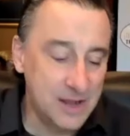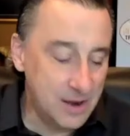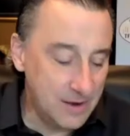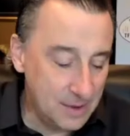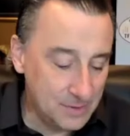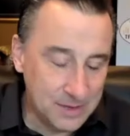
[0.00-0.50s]

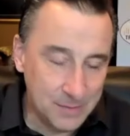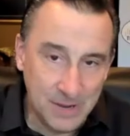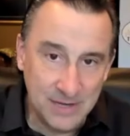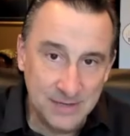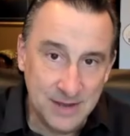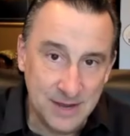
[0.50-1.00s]
Kerry, that was something I
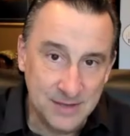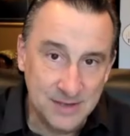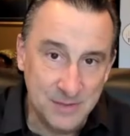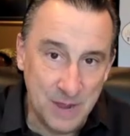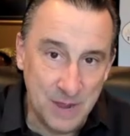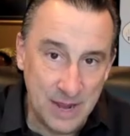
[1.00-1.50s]
discussed
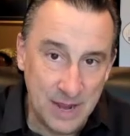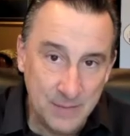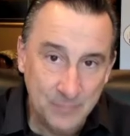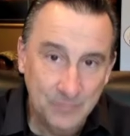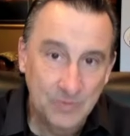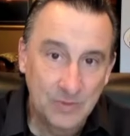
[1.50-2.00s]
in my
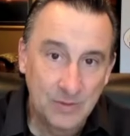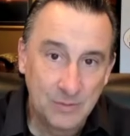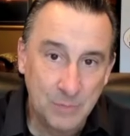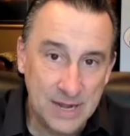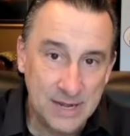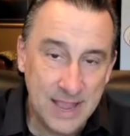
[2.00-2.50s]

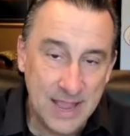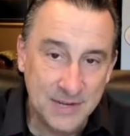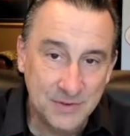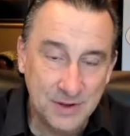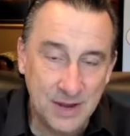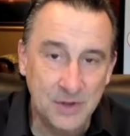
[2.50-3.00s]

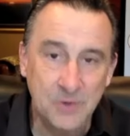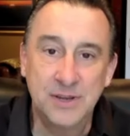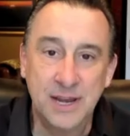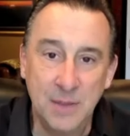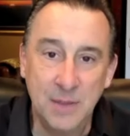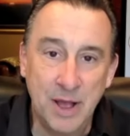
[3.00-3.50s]
podcast. I do a
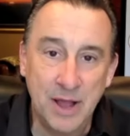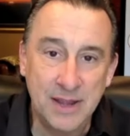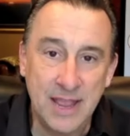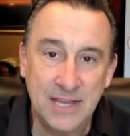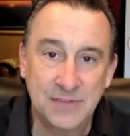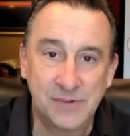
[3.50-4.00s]
daily
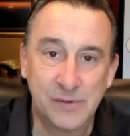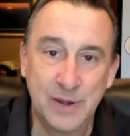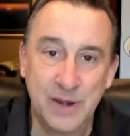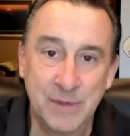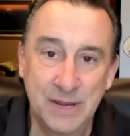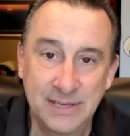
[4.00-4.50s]
podcast for
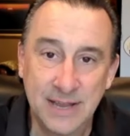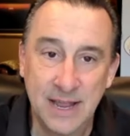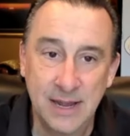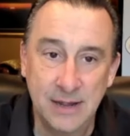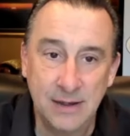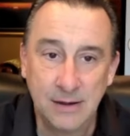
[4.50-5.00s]
everybody on my
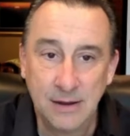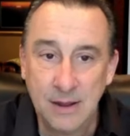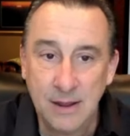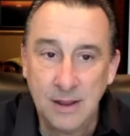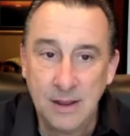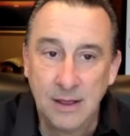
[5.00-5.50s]
site,
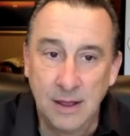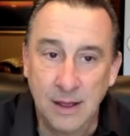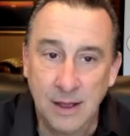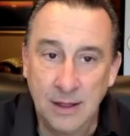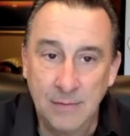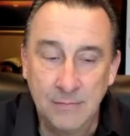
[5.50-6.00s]

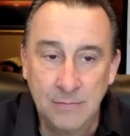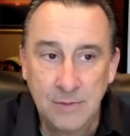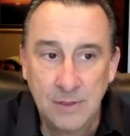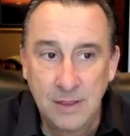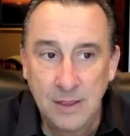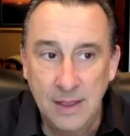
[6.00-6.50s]
um,
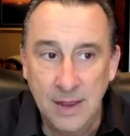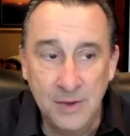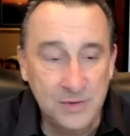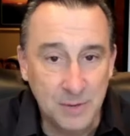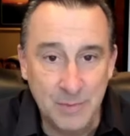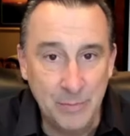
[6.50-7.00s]
and that
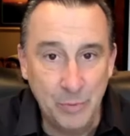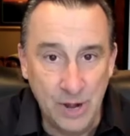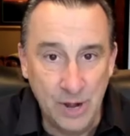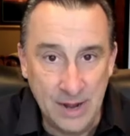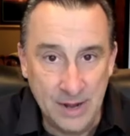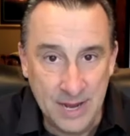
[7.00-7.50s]
was something I
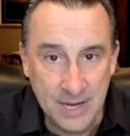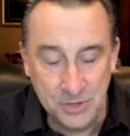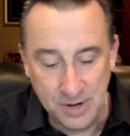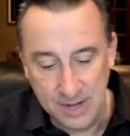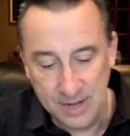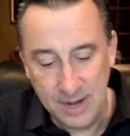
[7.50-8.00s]
point out
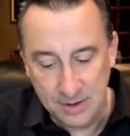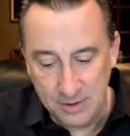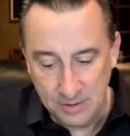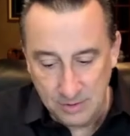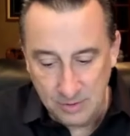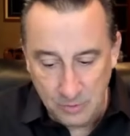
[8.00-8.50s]
yesterday. Now,
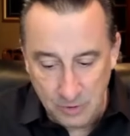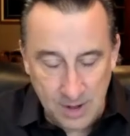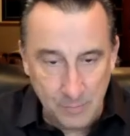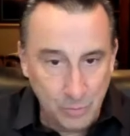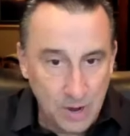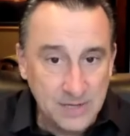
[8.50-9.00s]

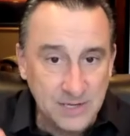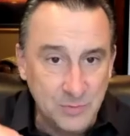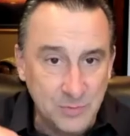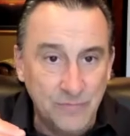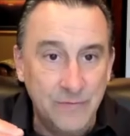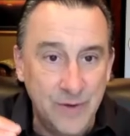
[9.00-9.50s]
granted, prices
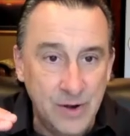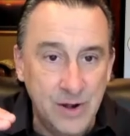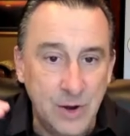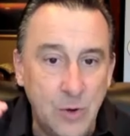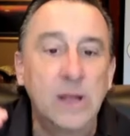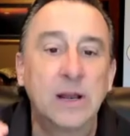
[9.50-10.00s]
moved very
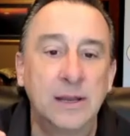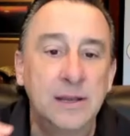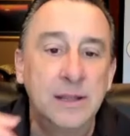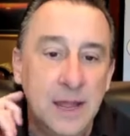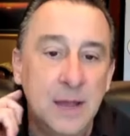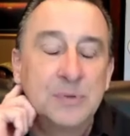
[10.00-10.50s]
quickly to
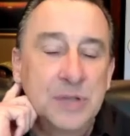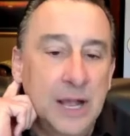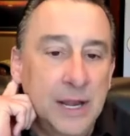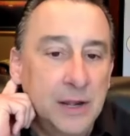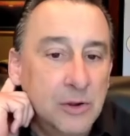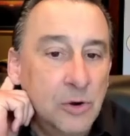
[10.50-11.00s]
the
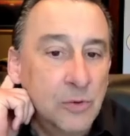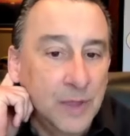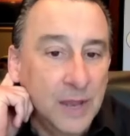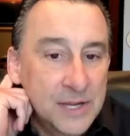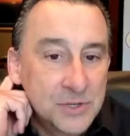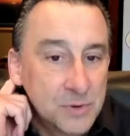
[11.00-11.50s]
upside over the
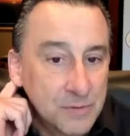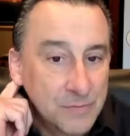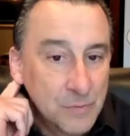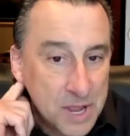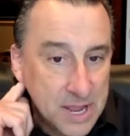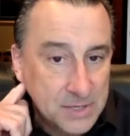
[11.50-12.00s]
last three or
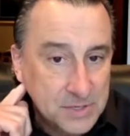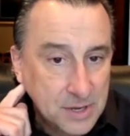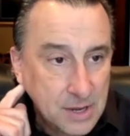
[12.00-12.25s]
four days.